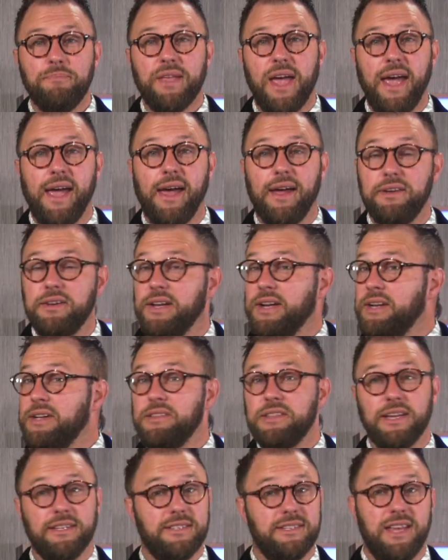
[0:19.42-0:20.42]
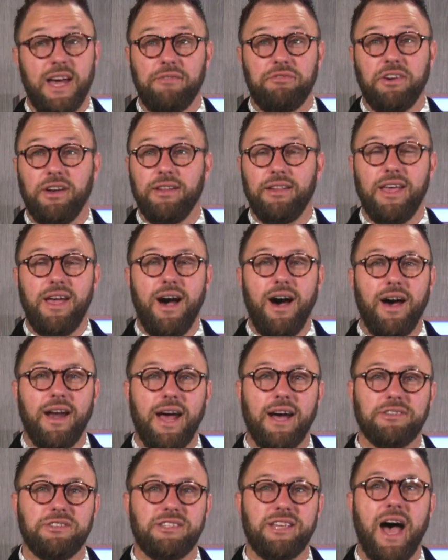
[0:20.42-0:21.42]
And it's definitely hot
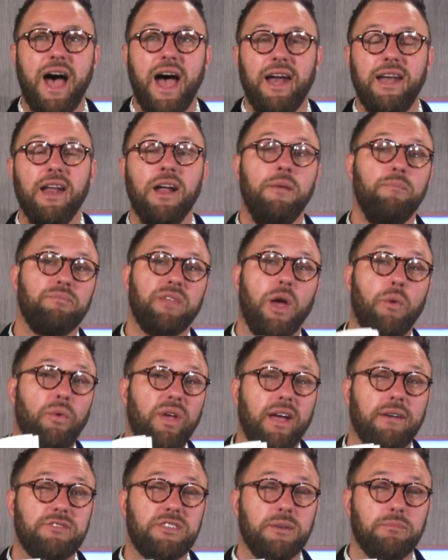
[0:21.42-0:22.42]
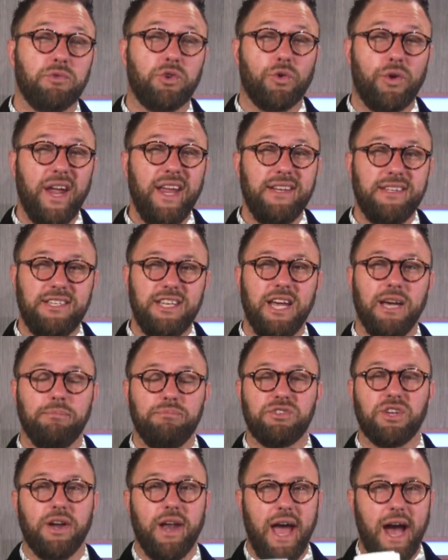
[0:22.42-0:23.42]
outside, and we have some great
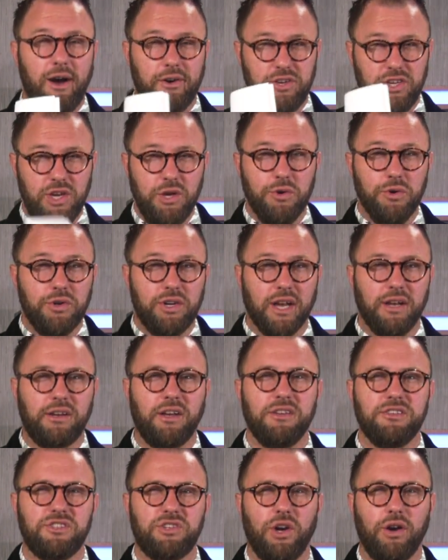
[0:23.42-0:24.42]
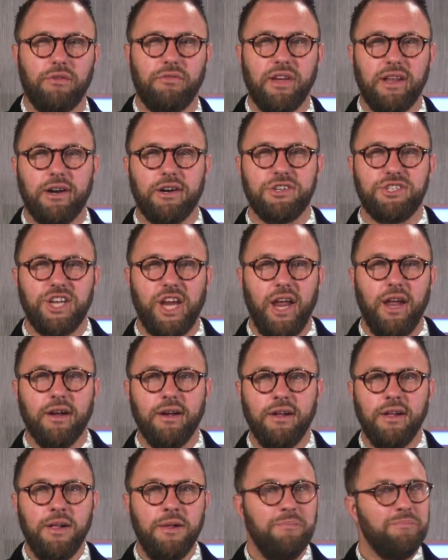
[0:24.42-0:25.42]
tips on how you can conserve energy.
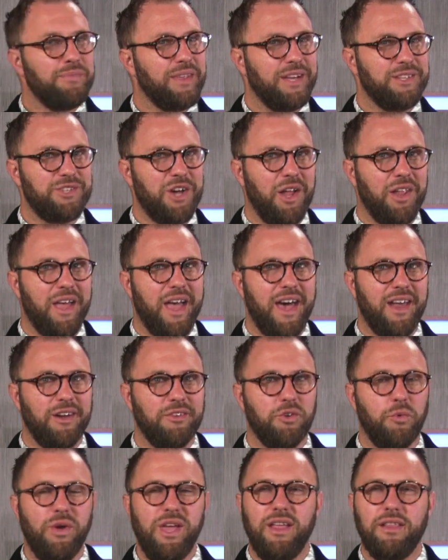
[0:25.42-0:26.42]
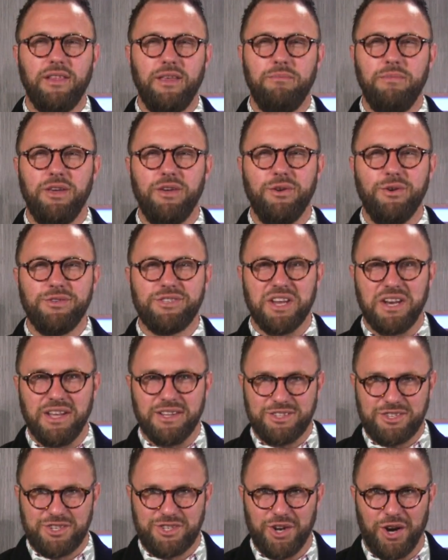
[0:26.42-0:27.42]
It's all ahead on the Weekly Muse, and
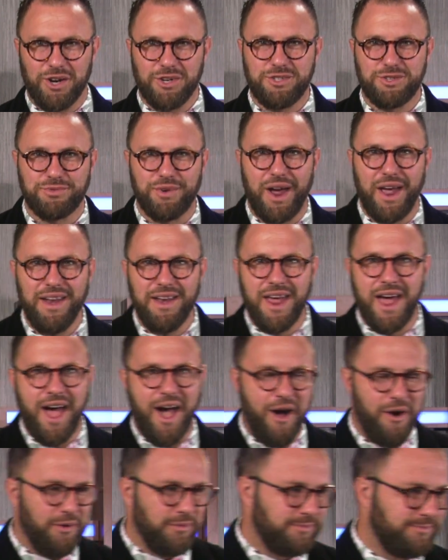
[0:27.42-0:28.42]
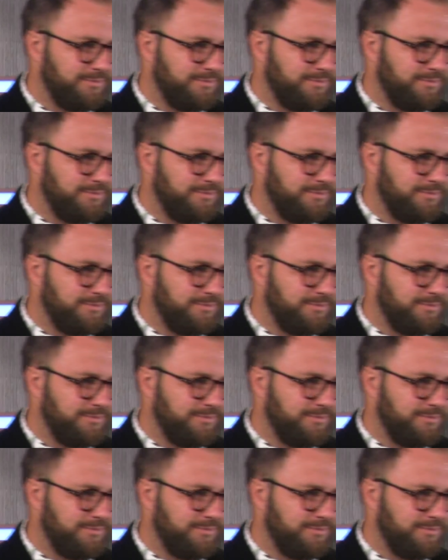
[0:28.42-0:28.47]
it starts right now.